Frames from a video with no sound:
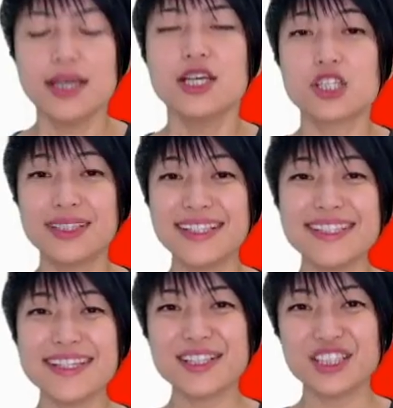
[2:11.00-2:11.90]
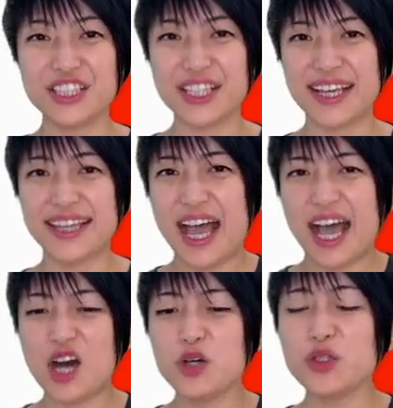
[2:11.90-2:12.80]
So let's take a look at
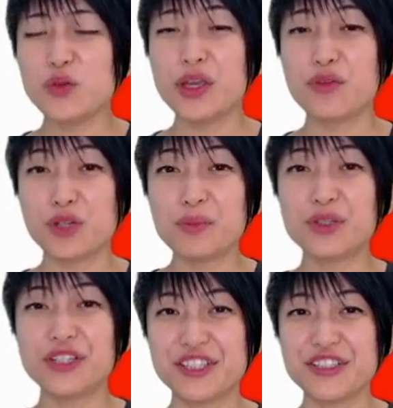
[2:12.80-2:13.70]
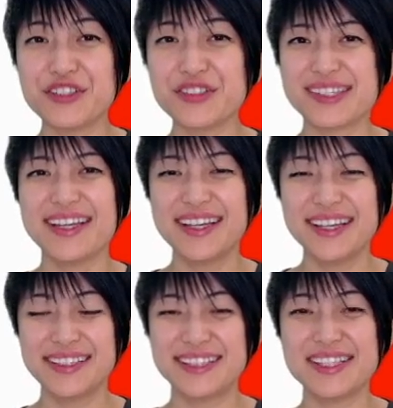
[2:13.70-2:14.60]
how do we reproduce
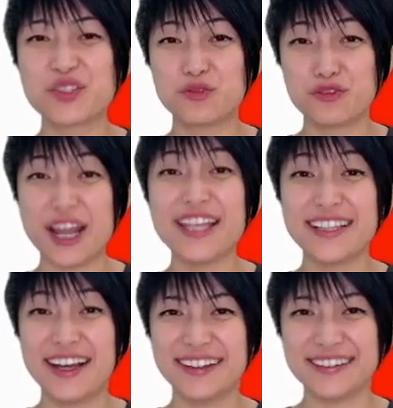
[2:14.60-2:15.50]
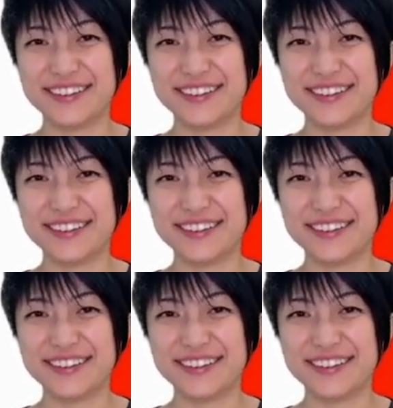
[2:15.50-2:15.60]
this red color